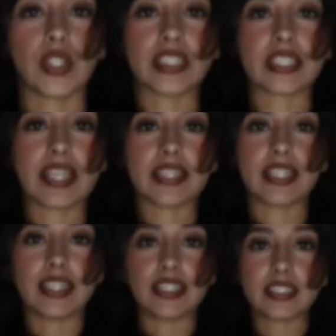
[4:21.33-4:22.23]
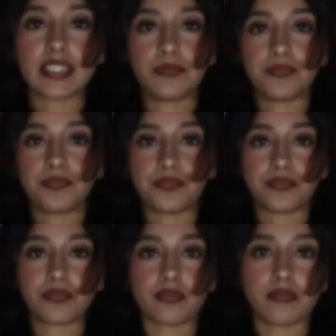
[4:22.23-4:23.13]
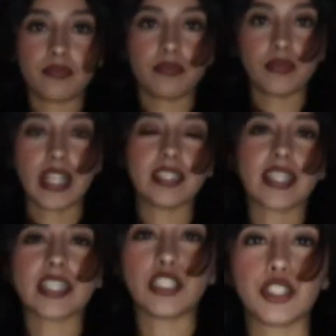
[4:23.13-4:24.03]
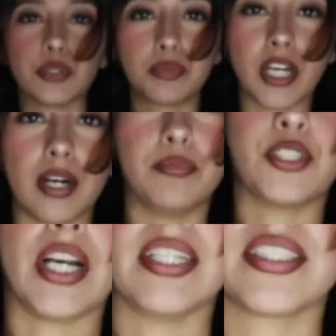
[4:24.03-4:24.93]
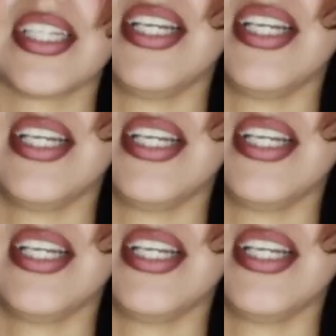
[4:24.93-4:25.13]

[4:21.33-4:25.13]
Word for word: So it's like this. It's like a tube top dress.